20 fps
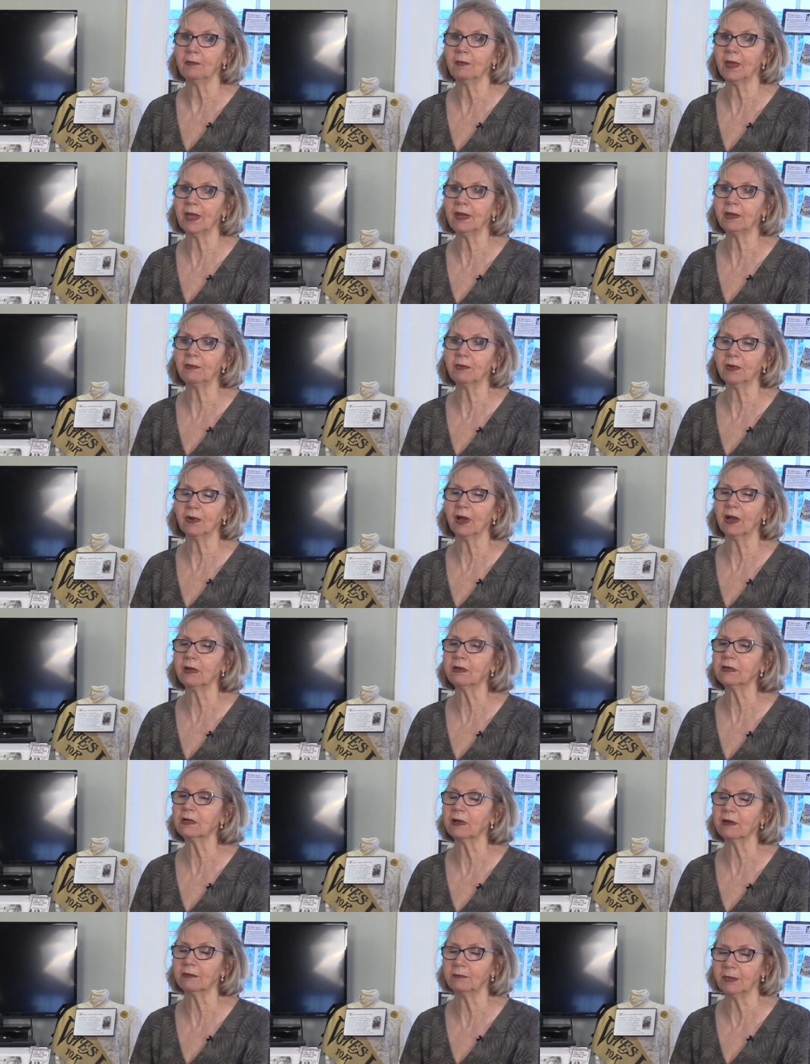Many were
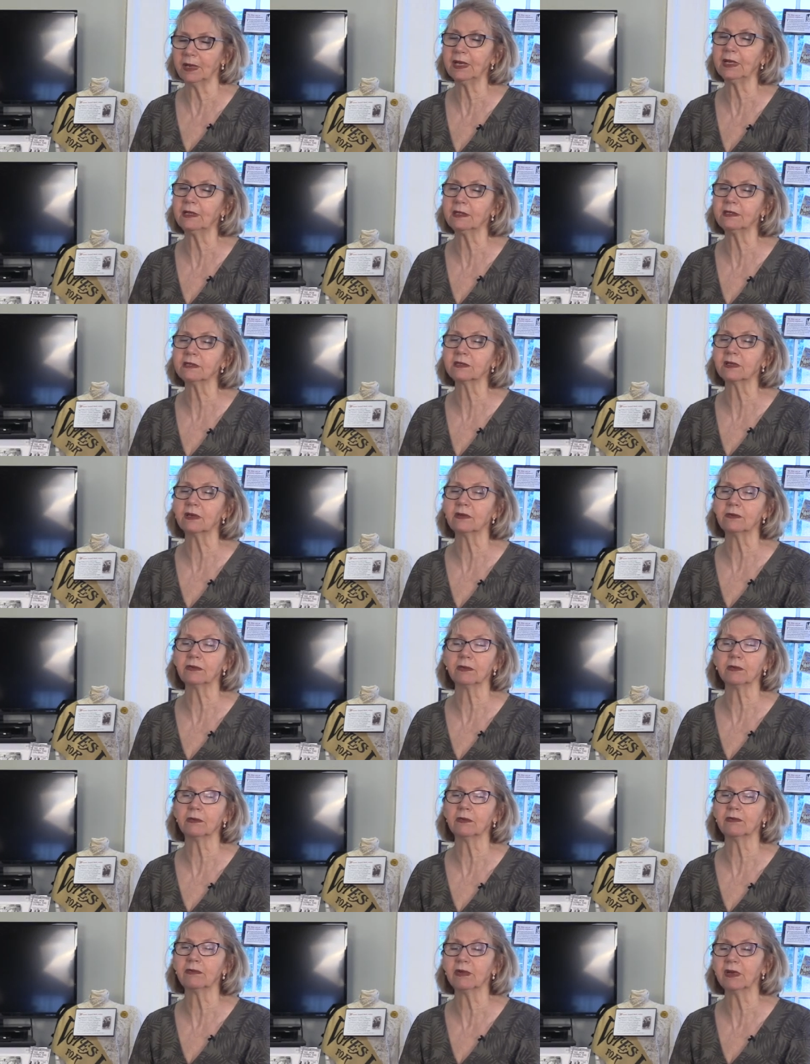uncom- many in this
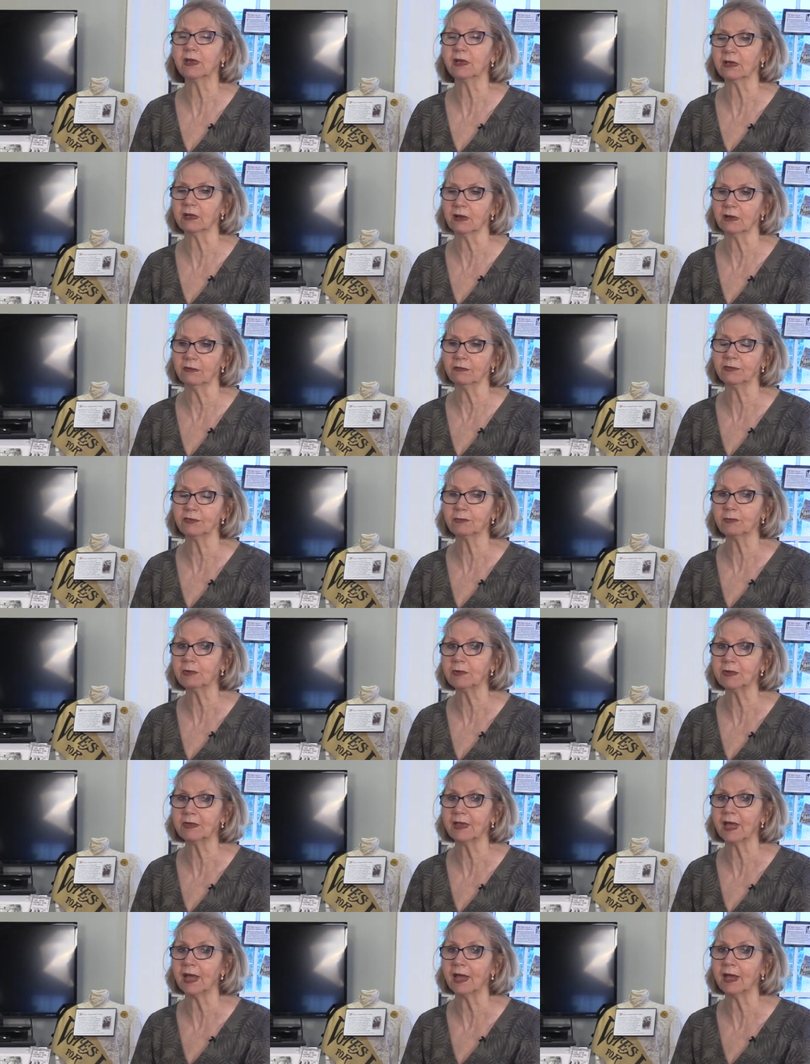country were very uncomfortable
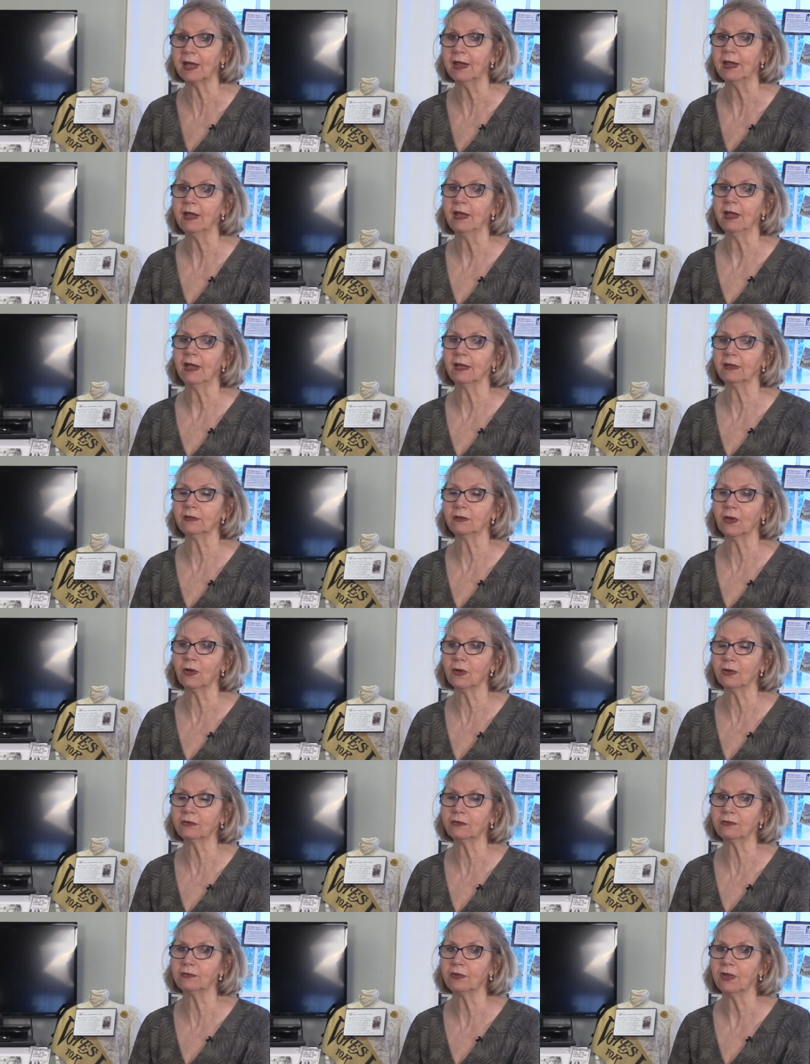with that and
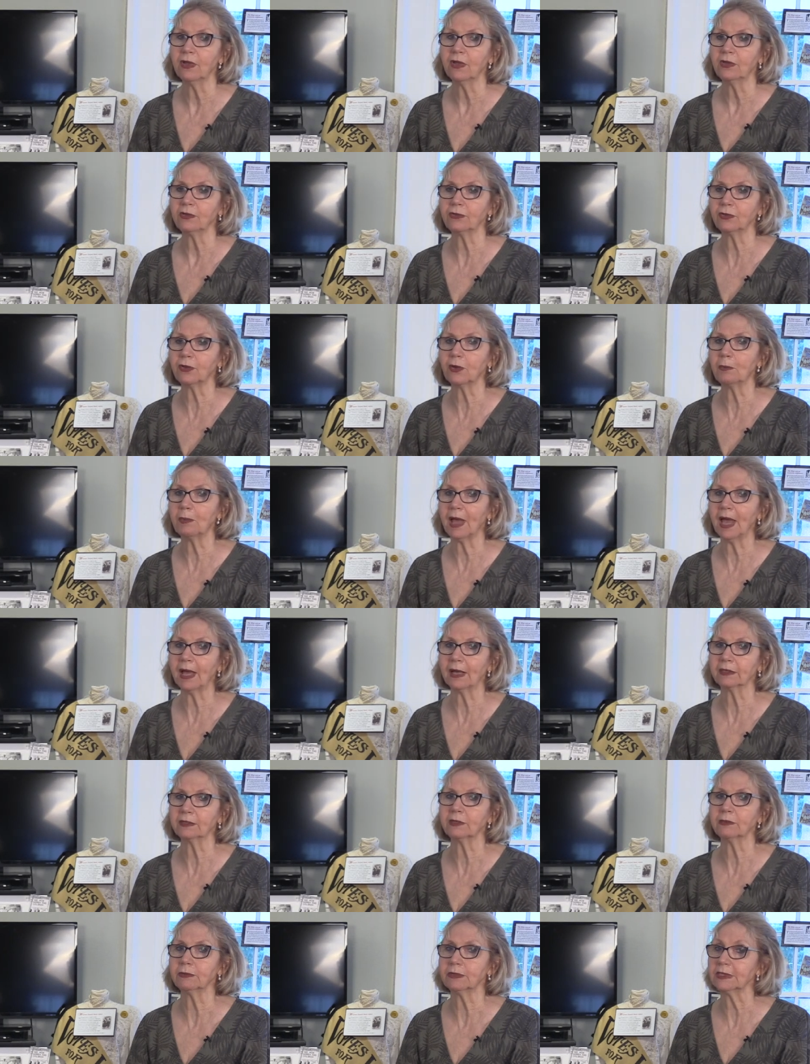longed to go
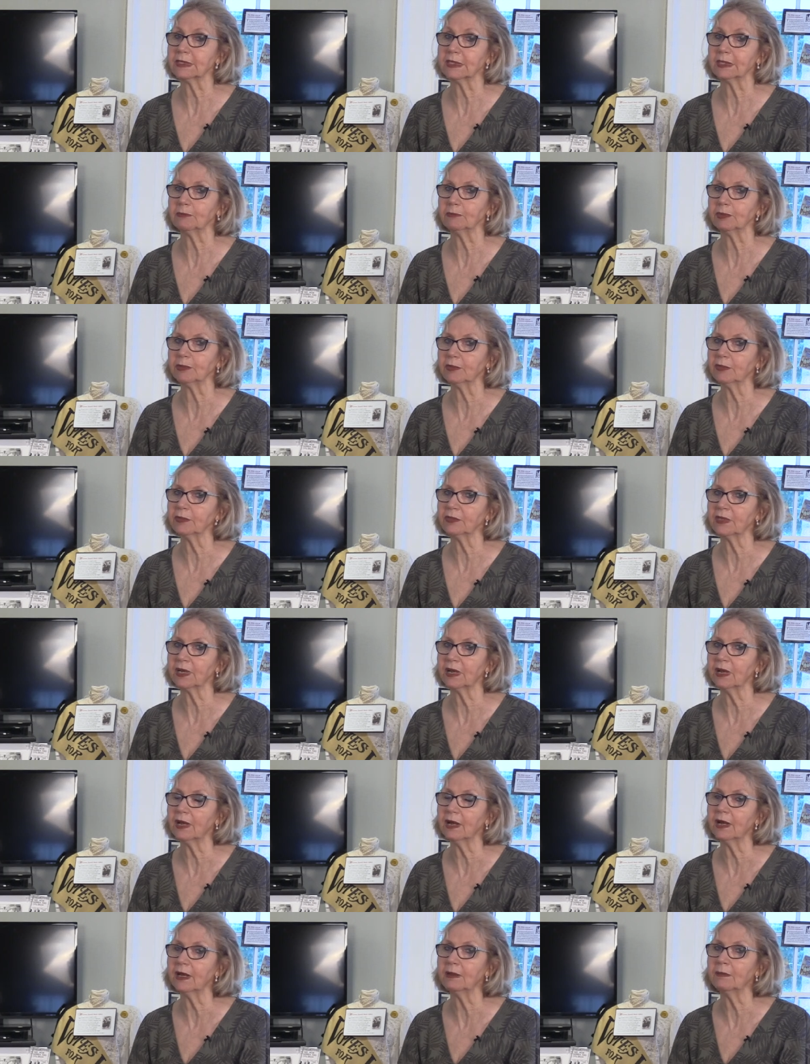back to a simpler
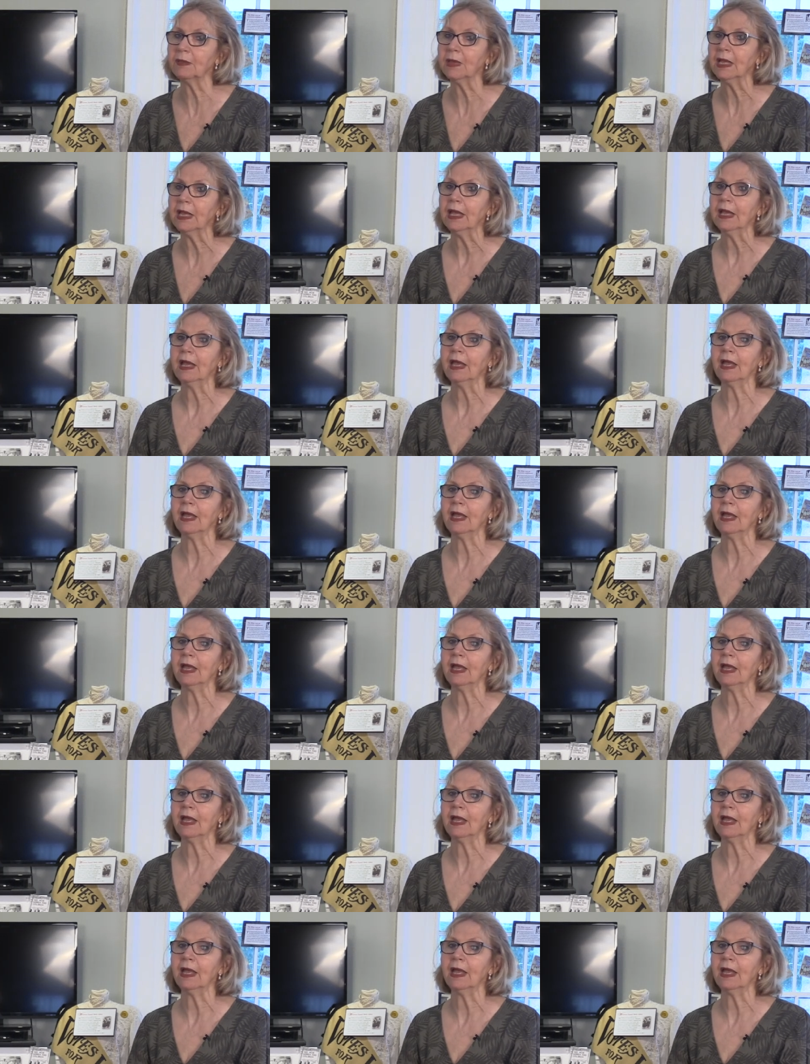time